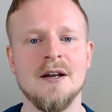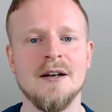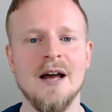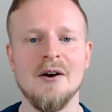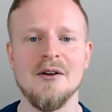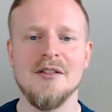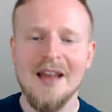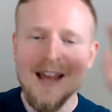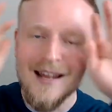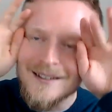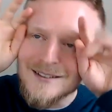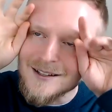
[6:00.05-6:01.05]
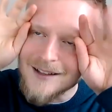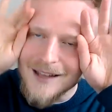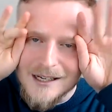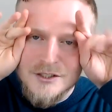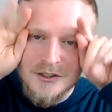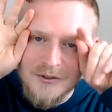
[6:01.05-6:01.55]
Now, the
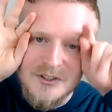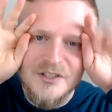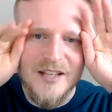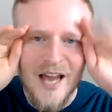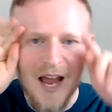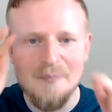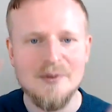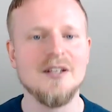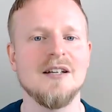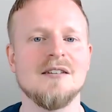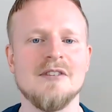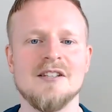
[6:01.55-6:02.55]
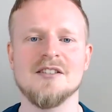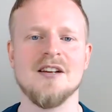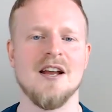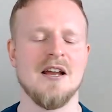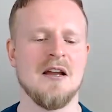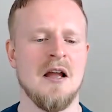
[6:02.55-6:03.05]
intellectual skeptic would
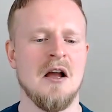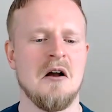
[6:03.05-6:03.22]
say,